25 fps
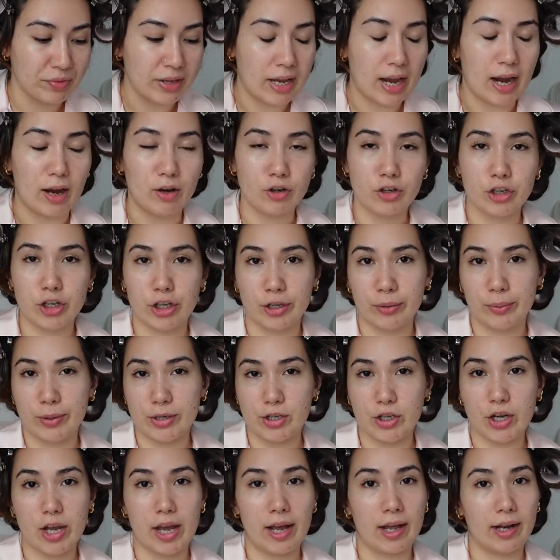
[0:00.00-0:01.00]
I'll show you which
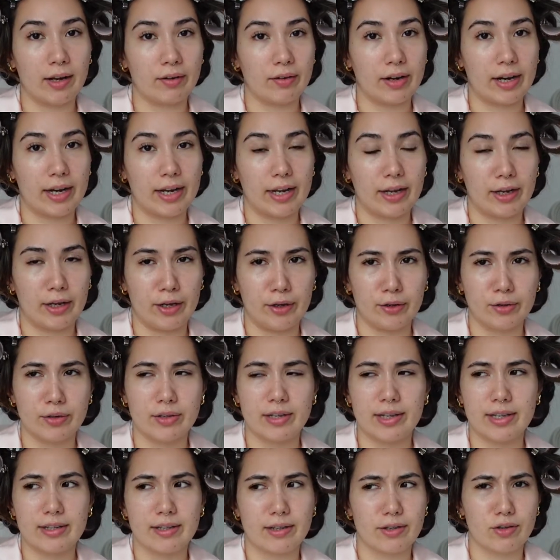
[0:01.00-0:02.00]
curler I use.
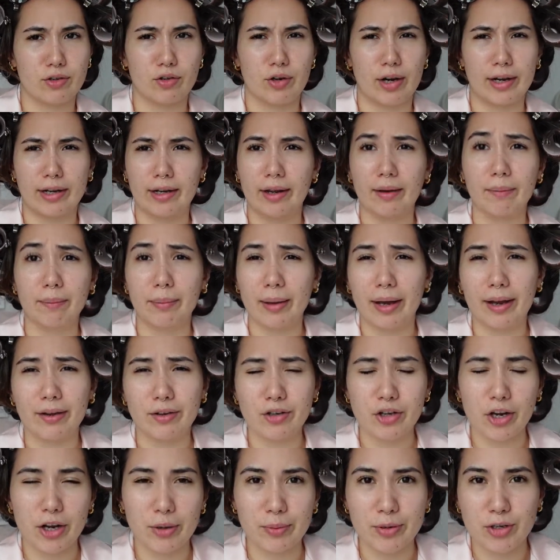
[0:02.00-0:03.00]
It's a straightener, but I'll
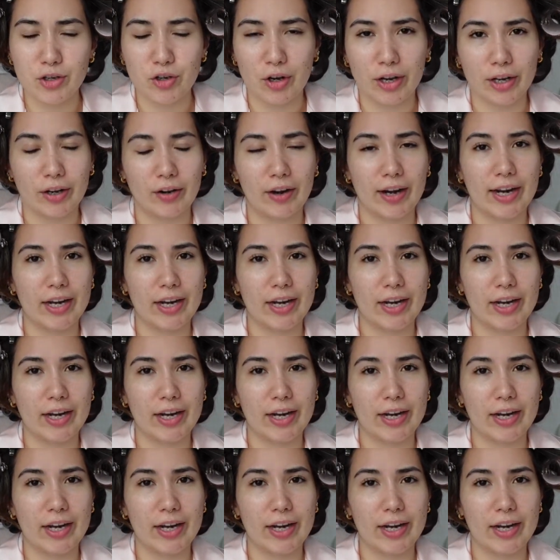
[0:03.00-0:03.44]
show you which straightener I